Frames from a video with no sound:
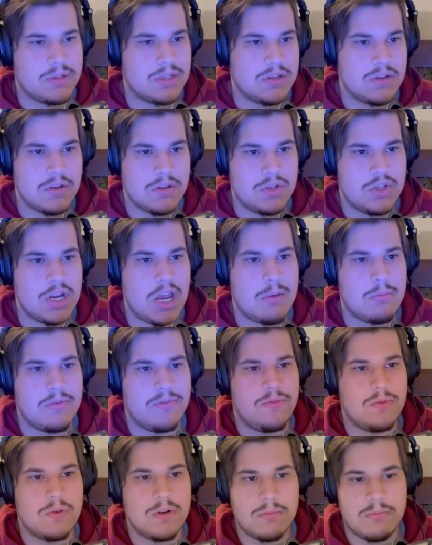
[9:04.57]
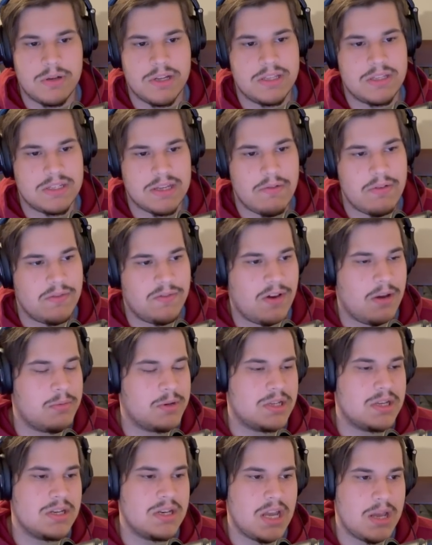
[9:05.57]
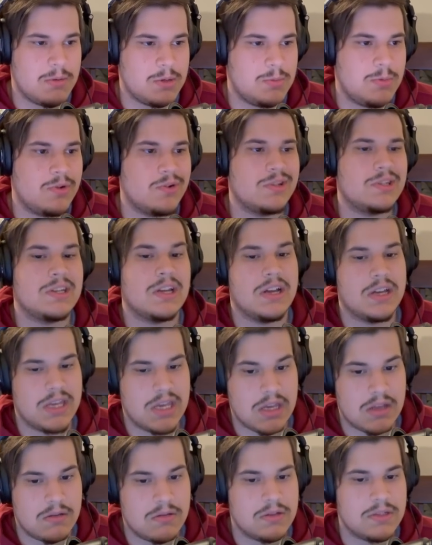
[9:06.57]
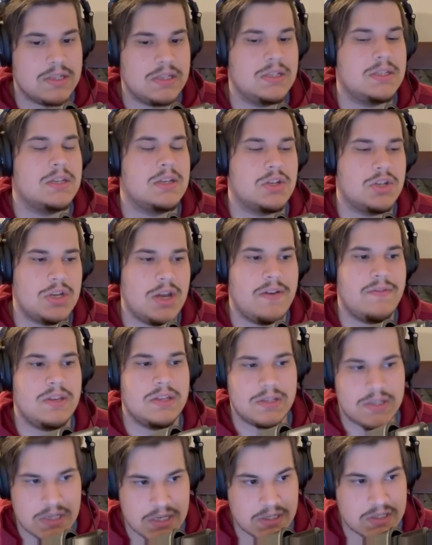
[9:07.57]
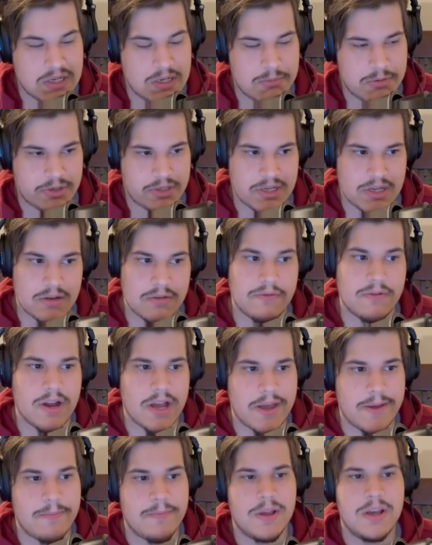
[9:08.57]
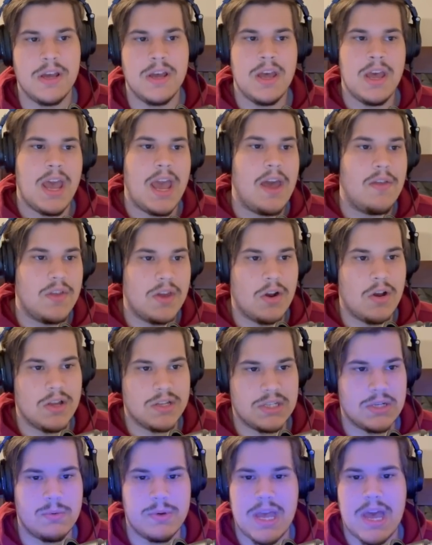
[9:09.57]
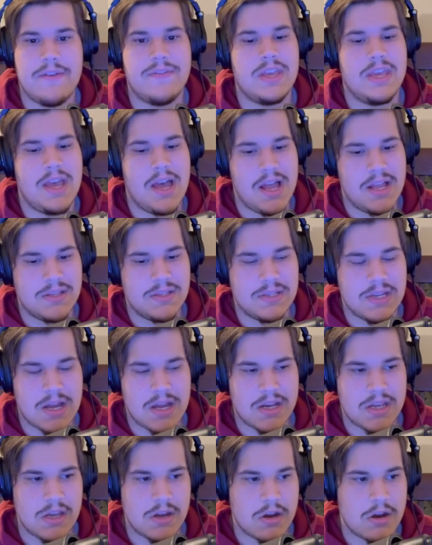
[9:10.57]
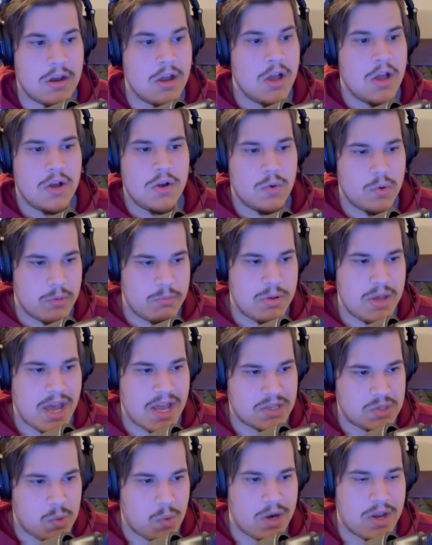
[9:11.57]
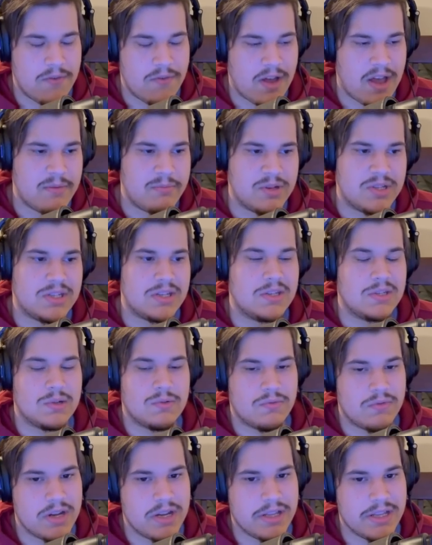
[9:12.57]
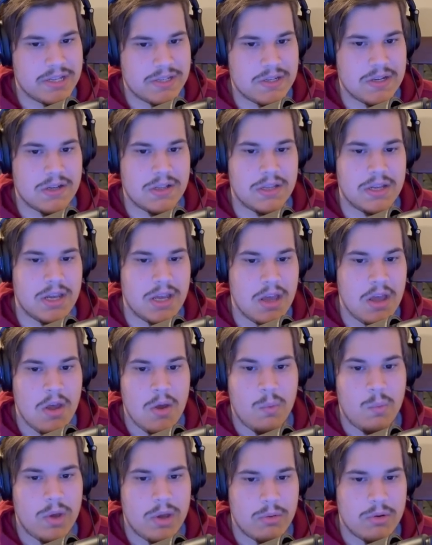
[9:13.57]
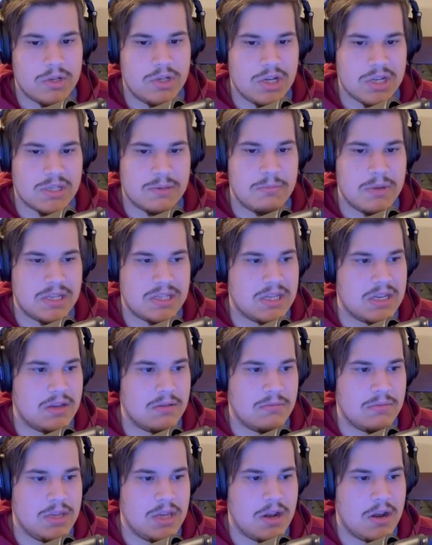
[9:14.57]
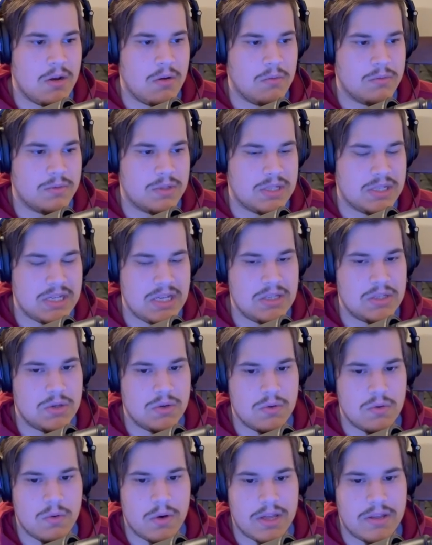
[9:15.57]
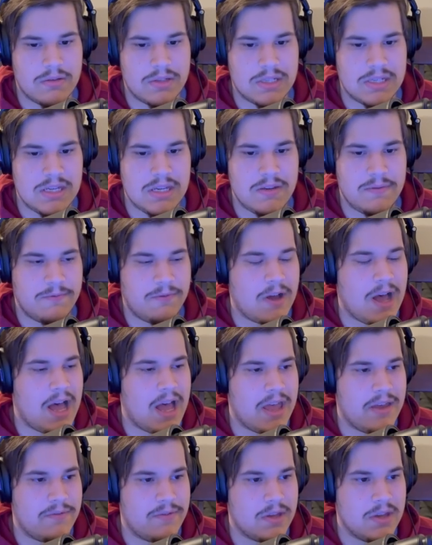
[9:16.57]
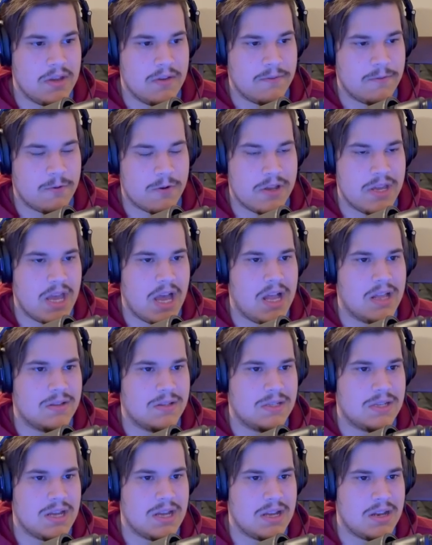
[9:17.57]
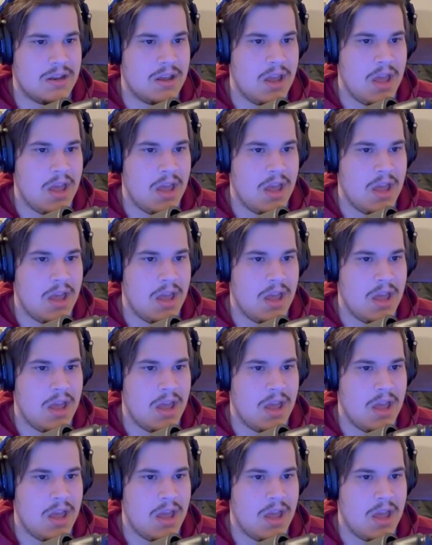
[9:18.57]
a good chamber for her, but 75% damage bonus. Again, C6 Chevy is 60%, right? And then also we have Ian-san here who would be at 25%. So realistically, we were just missing, you know, C2 and C5 for Ian-san